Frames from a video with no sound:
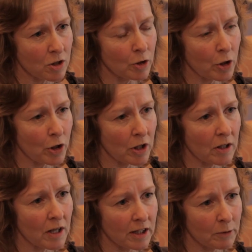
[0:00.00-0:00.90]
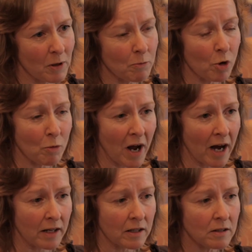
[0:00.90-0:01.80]
to learn a little bit more about
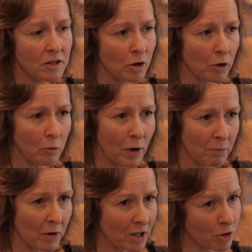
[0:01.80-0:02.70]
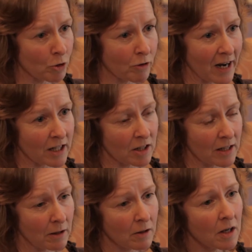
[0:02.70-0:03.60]
it. So when my daughter
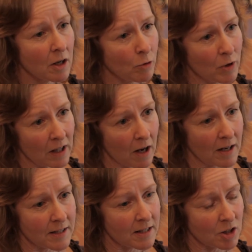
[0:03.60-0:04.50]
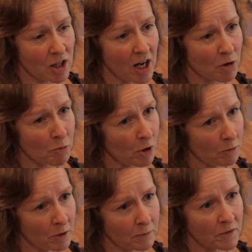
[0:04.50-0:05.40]
actually realised that she had a
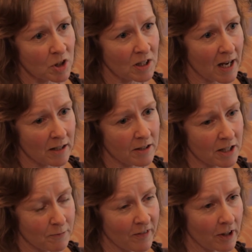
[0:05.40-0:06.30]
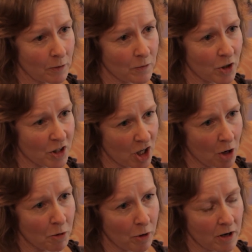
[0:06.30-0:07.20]
problem, she had developed
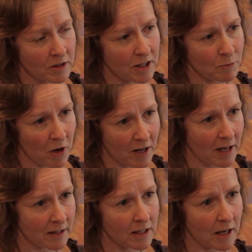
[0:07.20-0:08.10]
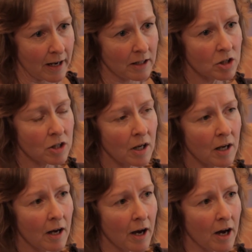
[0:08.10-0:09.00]
osteoporosis by that stage,
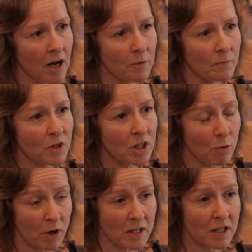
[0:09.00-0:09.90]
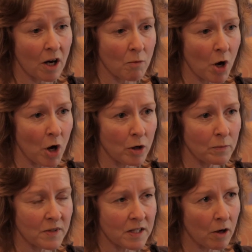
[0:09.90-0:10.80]
she wanted to come
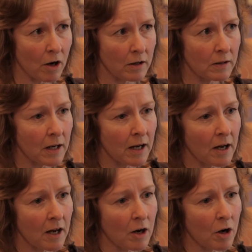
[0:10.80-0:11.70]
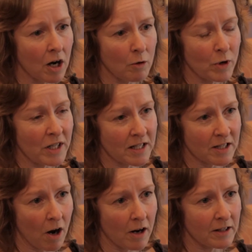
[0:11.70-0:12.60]
home. So we
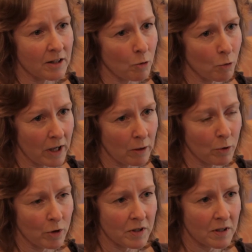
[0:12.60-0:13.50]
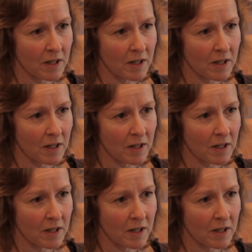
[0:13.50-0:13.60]
decided that we would